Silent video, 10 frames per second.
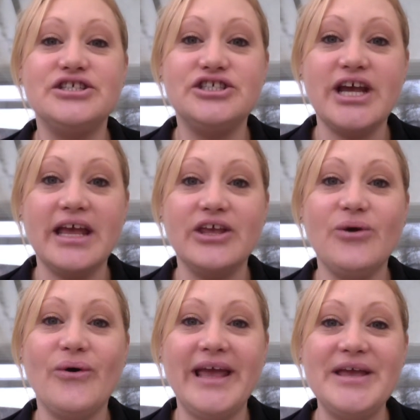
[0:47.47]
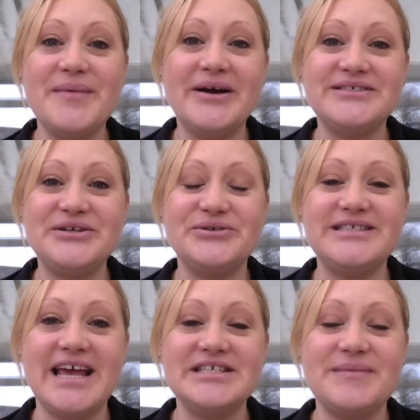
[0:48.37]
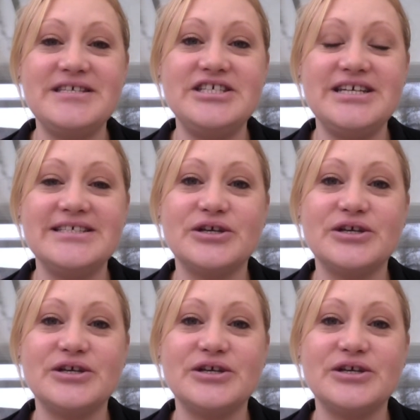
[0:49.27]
check your emails and your text messages